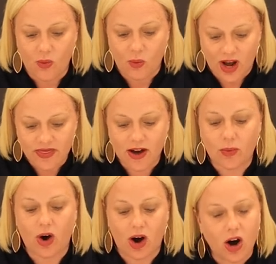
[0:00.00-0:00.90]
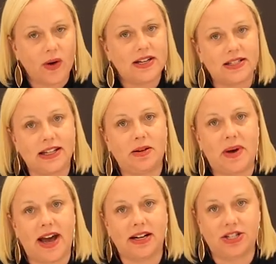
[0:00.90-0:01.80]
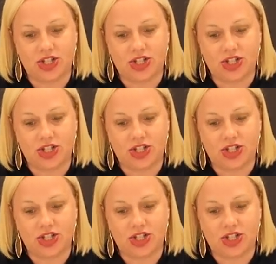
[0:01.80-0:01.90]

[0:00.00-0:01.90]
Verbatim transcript: one that will always lead back